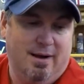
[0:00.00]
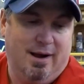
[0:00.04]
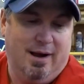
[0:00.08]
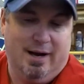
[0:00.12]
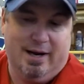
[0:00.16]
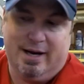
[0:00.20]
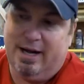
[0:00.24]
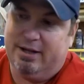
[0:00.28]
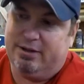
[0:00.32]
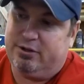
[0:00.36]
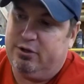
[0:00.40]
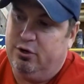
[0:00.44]

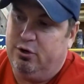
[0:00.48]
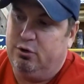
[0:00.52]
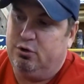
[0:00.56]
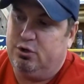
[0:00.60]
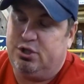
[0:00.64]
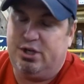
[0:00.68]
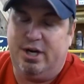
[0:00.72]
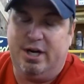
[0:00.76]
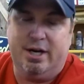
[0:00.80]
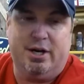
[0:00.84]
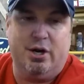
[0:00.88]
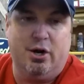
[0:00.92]
I got the new
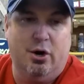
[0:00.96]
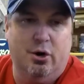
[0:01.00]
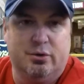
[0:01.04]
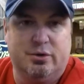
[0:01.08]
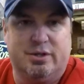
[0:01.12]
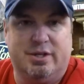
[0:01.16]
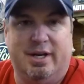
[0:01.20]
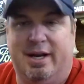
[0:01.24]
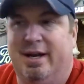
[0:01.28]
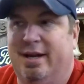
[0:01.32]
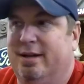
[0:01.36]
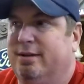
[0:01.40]

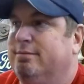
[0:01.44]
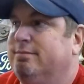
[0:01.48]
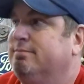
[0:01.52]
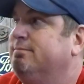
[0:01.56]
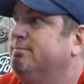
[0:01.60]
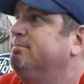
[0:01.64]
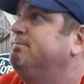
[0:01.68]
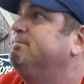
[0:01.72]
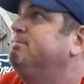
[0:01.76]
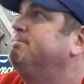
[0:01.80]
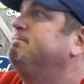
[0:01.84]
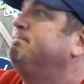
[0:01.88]
Shinkos in.
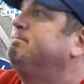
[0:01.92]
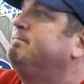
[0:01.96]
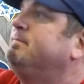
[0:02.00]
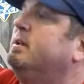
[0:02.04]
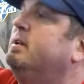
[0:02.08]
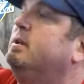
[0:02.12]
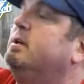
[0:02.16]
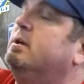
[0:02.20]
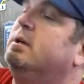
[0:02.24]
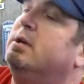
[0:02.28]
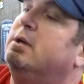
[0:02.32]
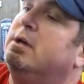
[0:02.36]

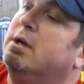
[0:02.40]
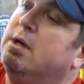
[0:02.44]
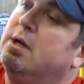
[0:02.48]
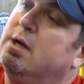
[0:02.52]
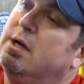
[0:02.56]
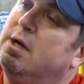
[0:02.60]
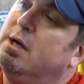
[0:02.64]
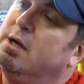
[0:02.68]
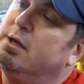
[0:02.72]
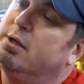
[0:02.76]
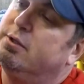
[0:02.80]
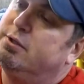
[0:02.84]

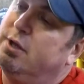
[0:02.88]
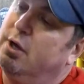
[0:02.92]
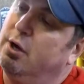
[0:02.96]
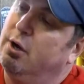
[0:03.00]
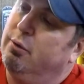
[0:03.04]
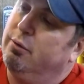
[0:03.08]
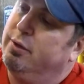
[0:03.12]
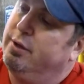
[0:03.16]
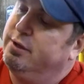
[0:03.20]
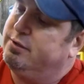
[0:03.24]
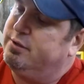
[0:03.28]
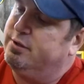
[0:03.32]

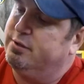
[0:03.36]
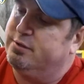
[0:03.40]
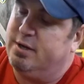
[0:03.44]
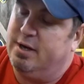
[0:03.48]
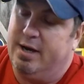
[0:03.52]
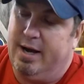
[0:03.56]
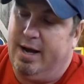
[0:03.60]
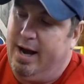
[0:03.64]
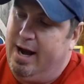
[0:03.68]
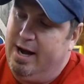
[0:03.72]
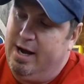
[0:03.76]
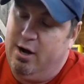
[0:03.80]
So this is
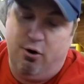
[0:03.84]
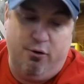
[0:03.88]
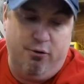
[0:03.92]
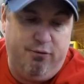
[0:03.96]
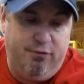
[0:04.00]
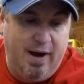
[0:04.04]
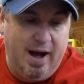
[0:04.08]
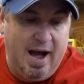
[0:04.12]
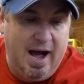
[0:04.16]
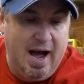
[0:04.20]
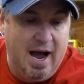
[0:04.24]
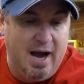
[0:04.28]
an
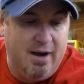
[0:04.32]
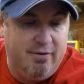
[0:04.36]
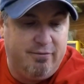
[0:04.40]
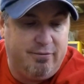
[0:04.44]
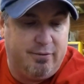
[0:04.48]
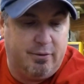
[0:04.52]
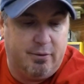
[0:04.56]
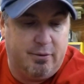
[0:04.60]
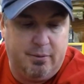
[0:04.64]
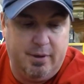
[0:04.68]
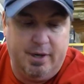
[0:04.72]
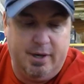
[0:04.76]
805
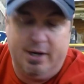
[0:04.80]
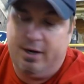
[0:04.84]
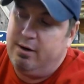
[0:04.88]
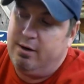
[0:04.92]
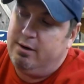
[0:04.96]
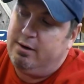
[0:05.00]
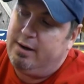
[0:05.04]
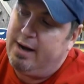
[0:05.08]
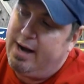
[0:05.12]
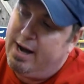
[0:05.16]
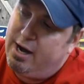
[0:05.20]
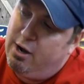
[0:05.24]
for the
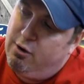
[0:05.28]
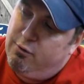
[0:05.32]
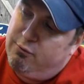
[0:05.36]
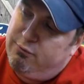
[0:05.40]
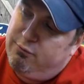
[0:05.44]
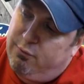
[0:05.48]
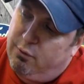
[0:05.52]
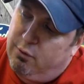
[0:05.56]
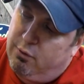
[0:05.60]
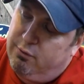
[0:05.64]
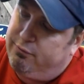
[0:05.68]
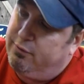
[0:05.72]
rear,
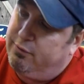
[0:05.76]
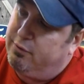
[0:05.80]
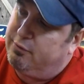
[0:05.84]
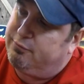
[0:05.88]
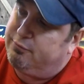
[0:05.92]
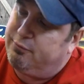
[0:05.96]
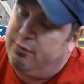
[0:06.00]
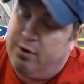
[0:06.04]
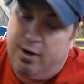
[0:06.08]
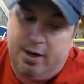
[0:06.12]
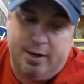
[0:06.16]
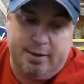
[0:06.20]
804 for the
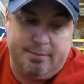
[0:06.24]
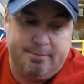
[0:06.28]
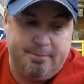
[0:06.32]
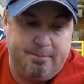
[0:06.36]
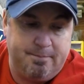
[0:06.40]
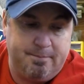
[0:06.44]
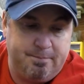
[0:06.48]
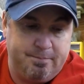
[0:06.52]
front.